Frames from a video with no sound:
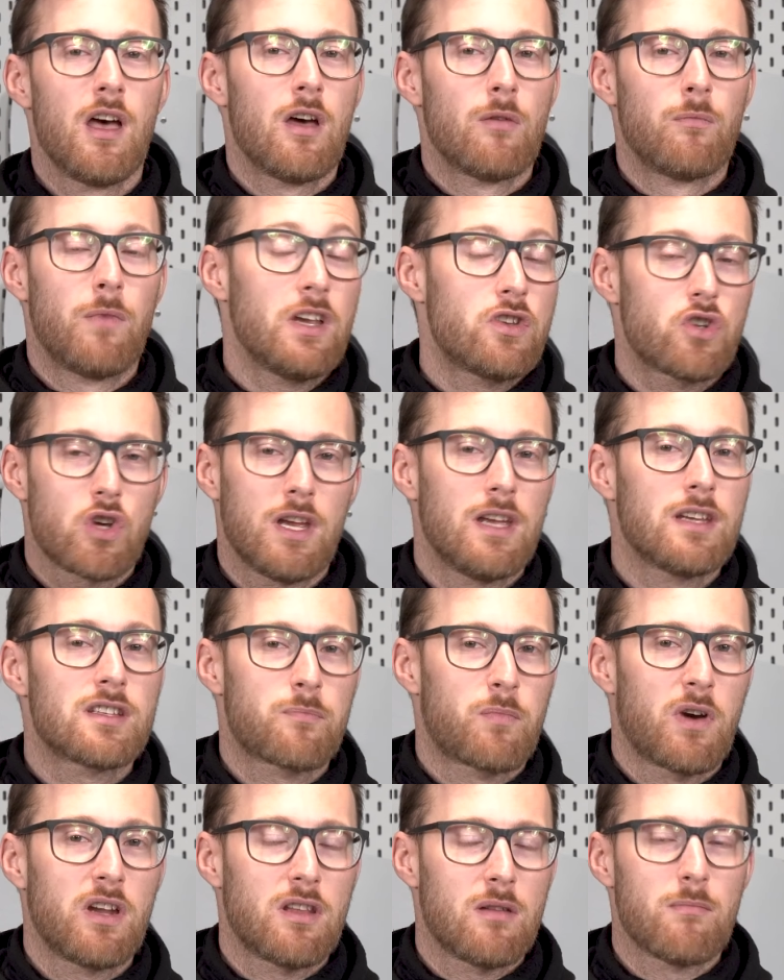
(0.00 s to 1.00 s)
which is
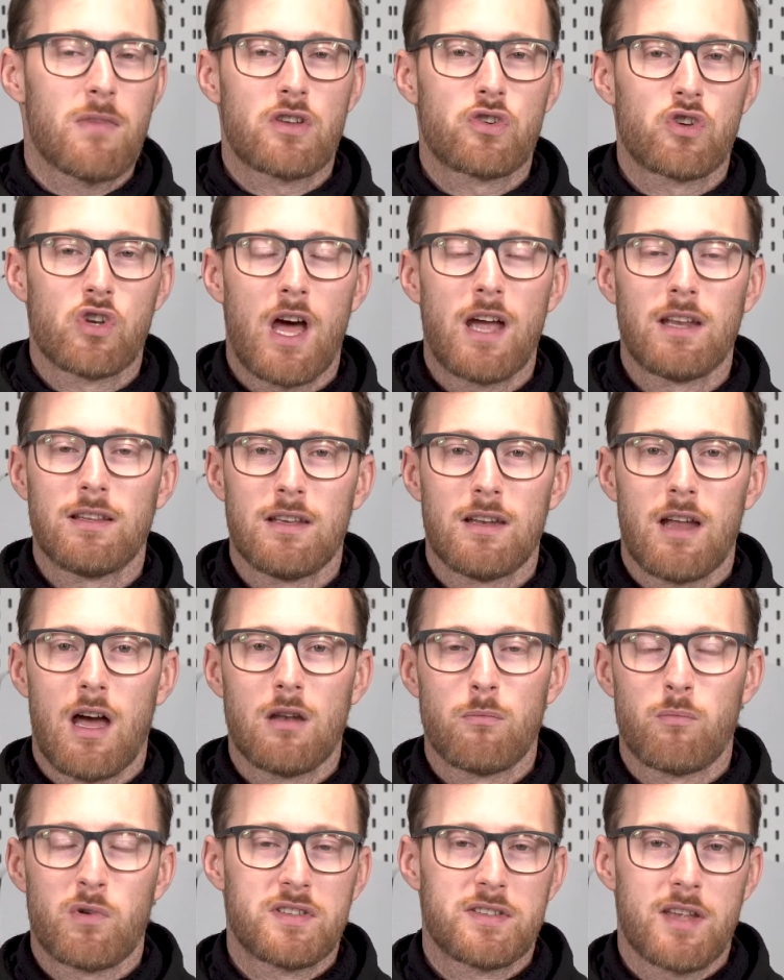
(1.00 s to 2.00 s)
pretty much
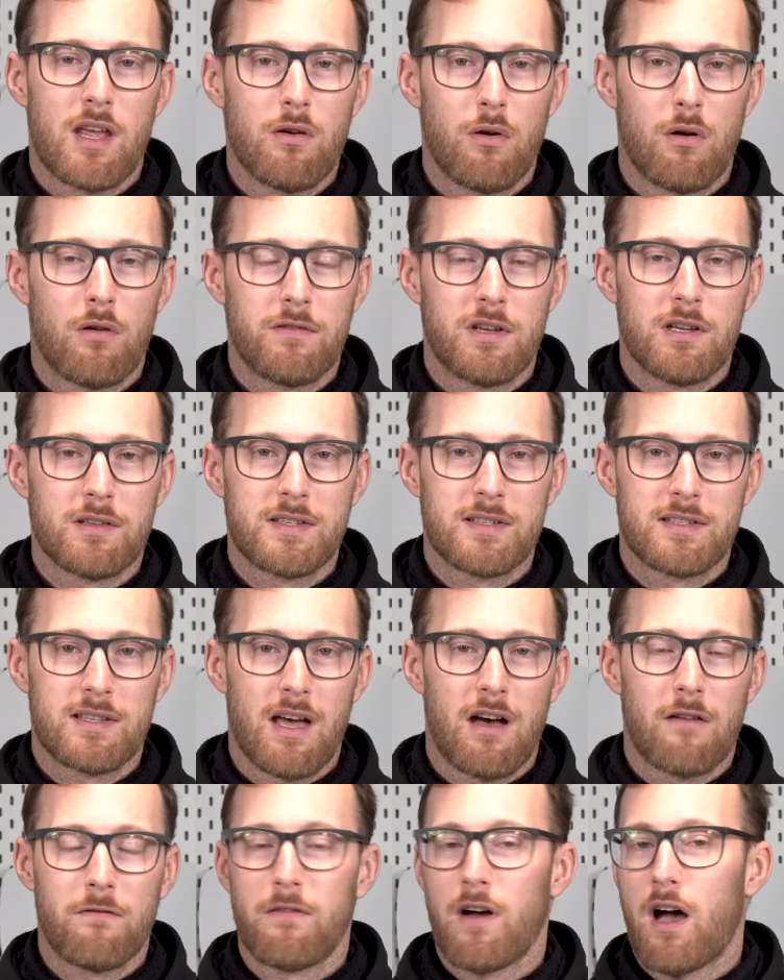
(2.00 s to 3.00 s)
99% of the
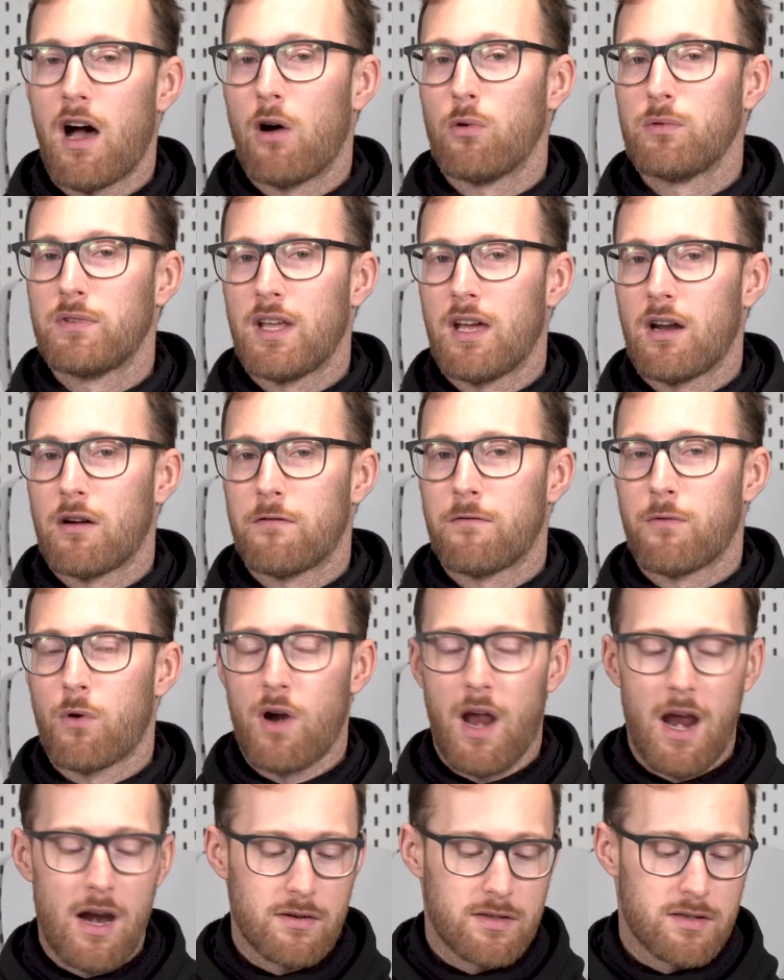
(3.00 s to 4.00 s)
stuff out there
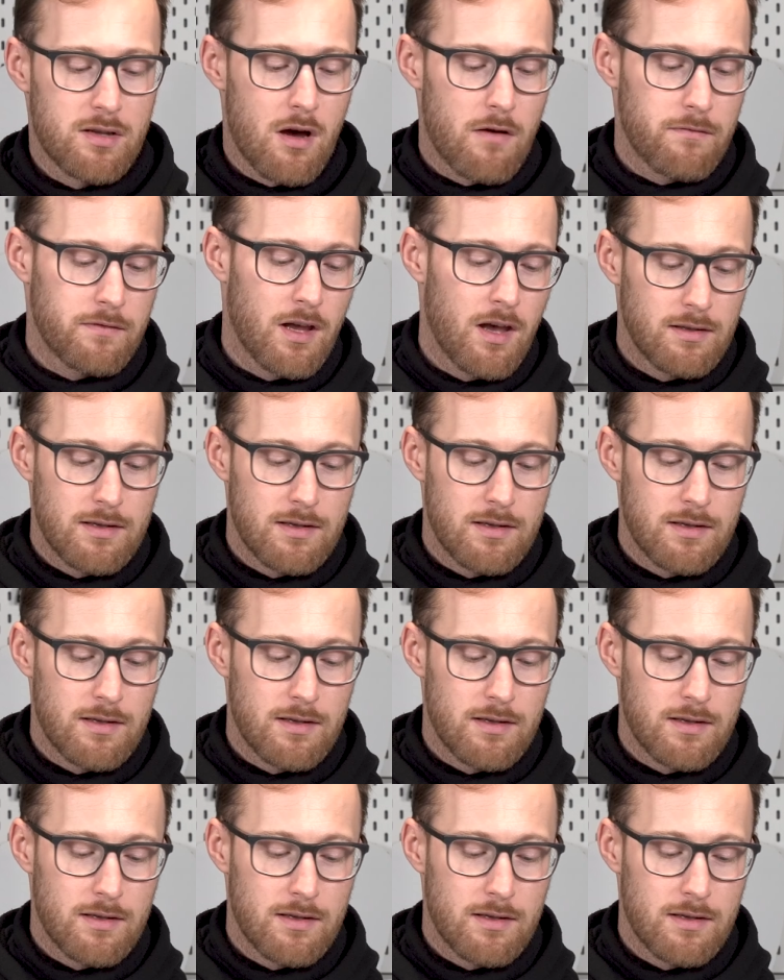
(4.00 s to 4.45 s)
for airsoft.